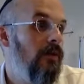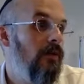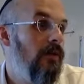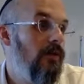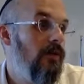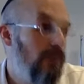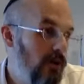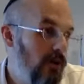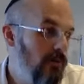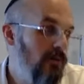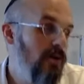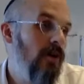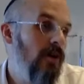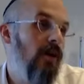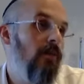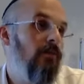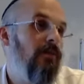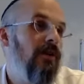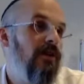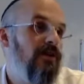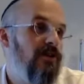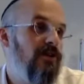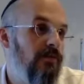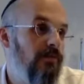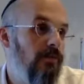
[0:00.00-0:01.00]
There could be a
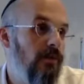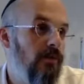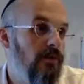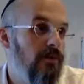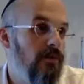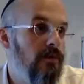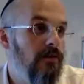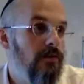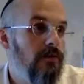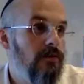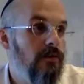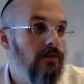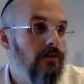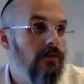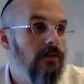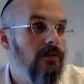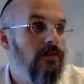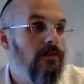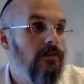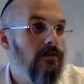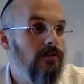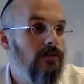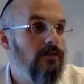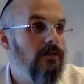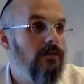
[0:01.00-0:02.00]
combination of both. There has
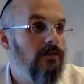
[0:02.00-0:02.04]
to.